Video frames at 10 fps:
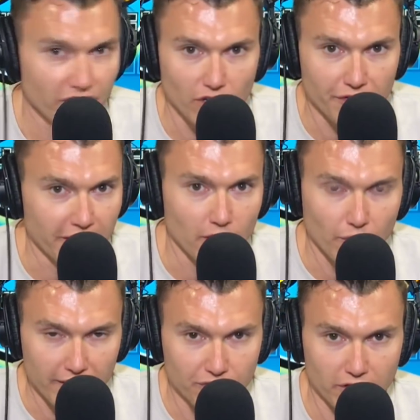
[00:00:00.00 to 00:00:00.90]
Chito Vera,
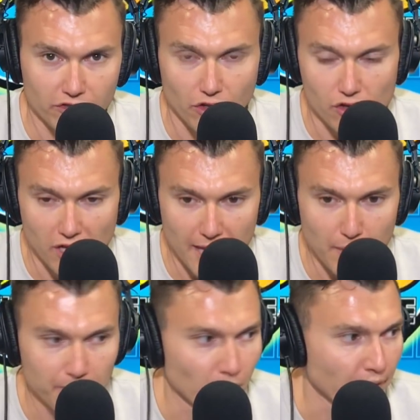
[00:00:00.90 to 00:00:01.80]
rightfully so, climb
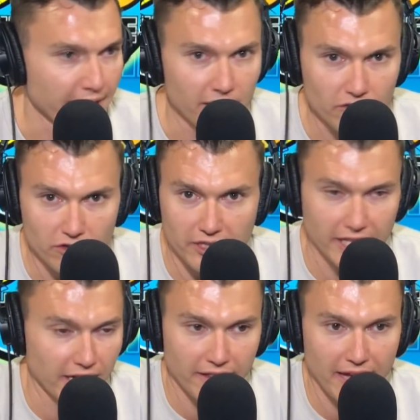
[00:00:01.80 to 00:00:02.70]
up the ranks, get
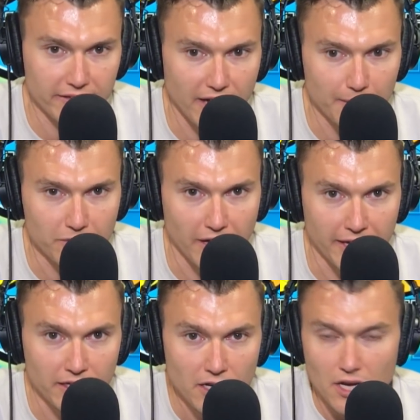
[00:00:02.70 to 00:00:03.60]
in that top
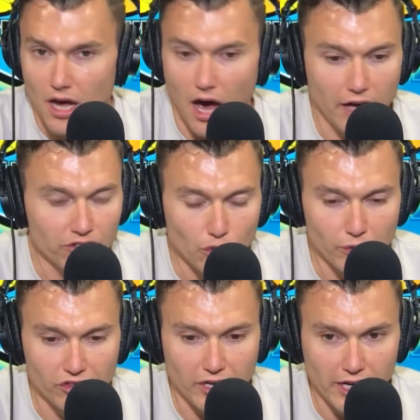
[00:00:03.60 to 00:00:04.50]
10, do
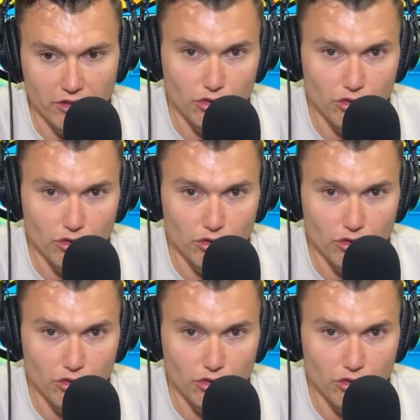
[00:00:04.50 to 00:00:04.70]
what you got to do.